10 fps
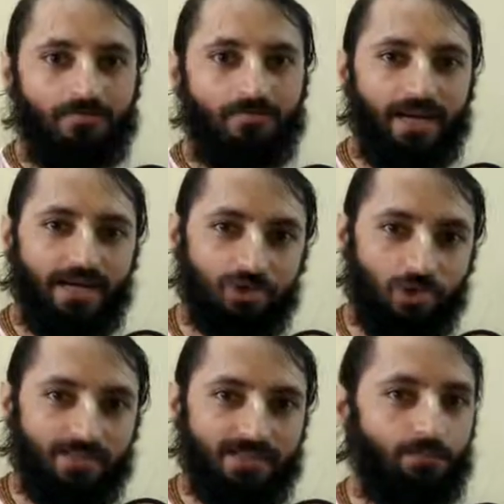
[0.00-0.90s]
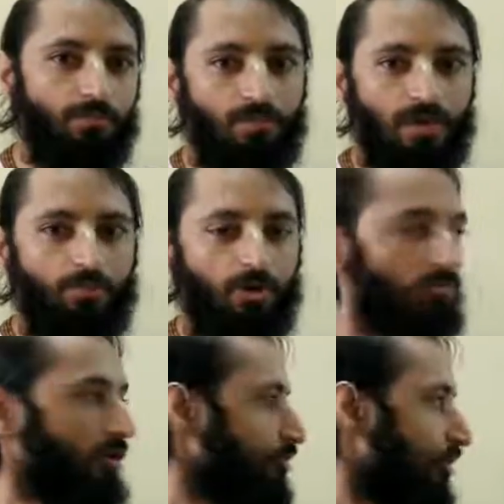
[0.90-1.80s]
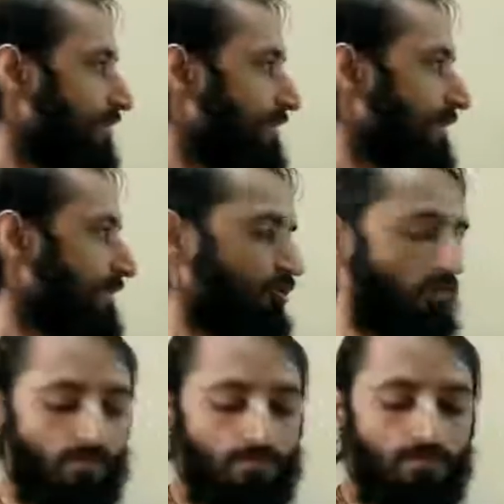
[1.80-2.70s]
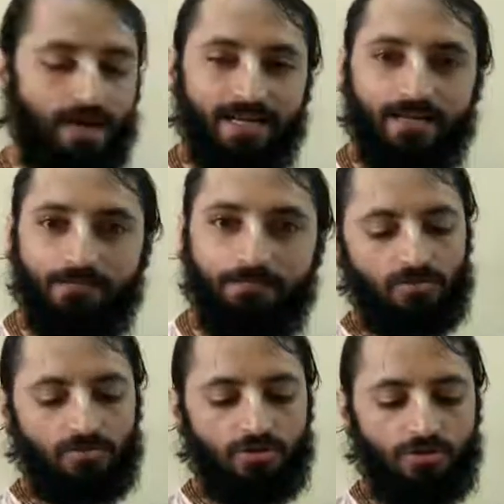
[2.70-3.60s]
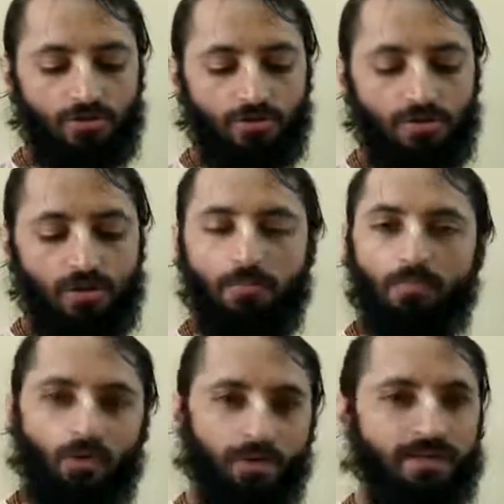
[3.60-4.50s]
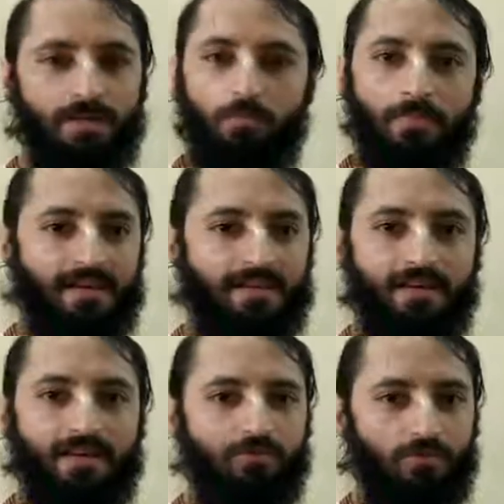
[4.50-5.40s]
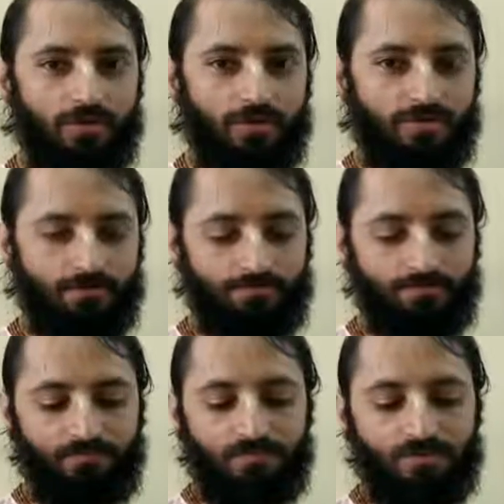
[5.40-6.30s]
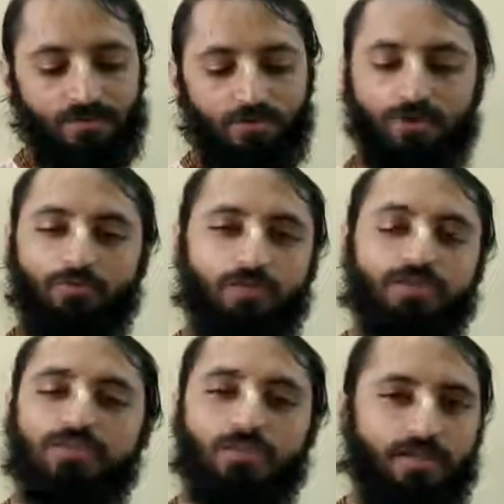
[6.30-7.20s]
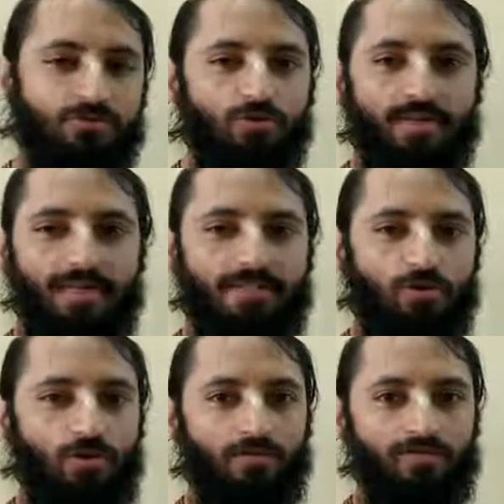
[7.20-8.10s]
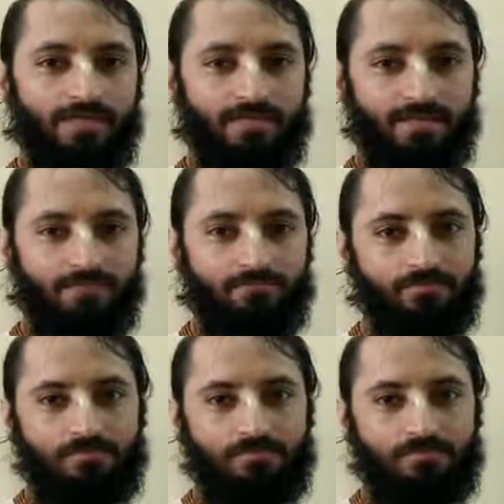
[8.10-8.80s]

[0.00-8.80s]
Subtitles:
Mind is always thing, Manmana, Bhavan, Bhakta, all these things. So, Mind. So, body, mind and words. So, he wants us to engage all of these three.